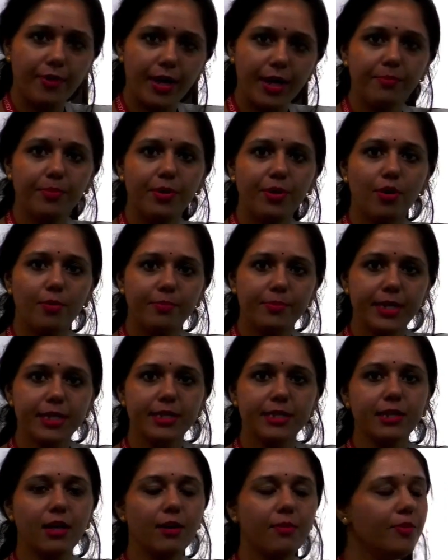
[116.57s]
fiber
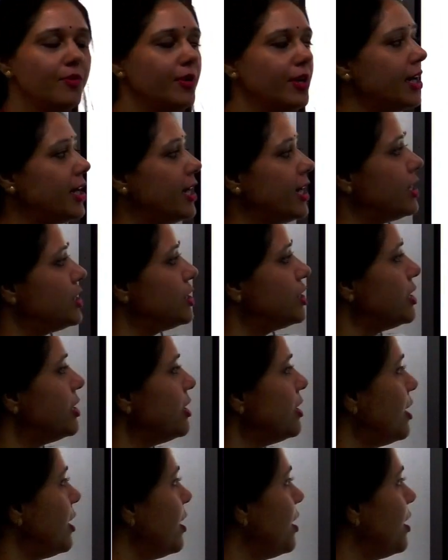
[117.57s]
optics communication,